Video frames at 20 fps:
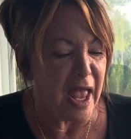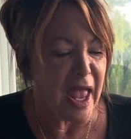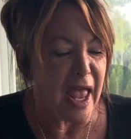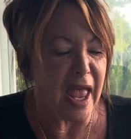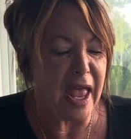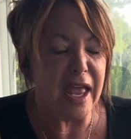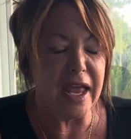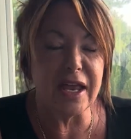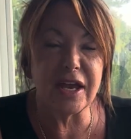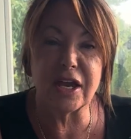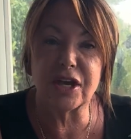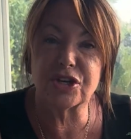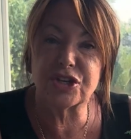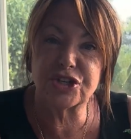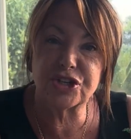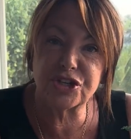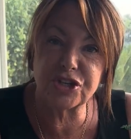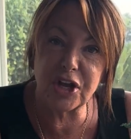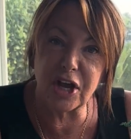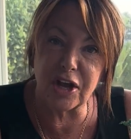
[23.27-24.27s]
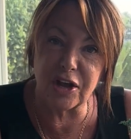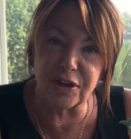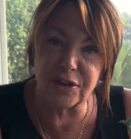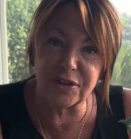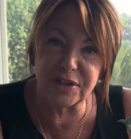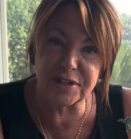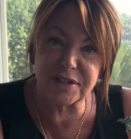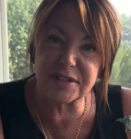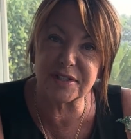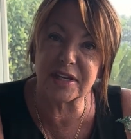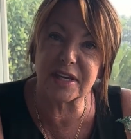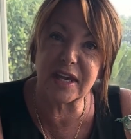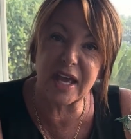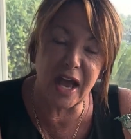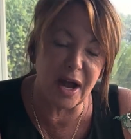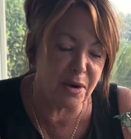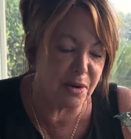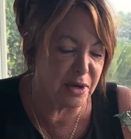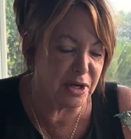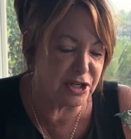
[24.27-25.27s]
a shell. This is a
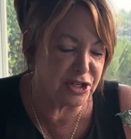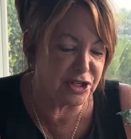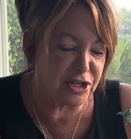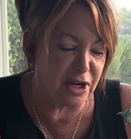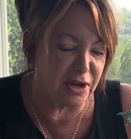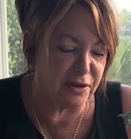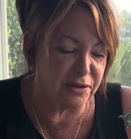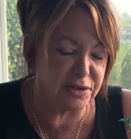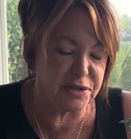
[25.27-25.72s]
cowrie shell.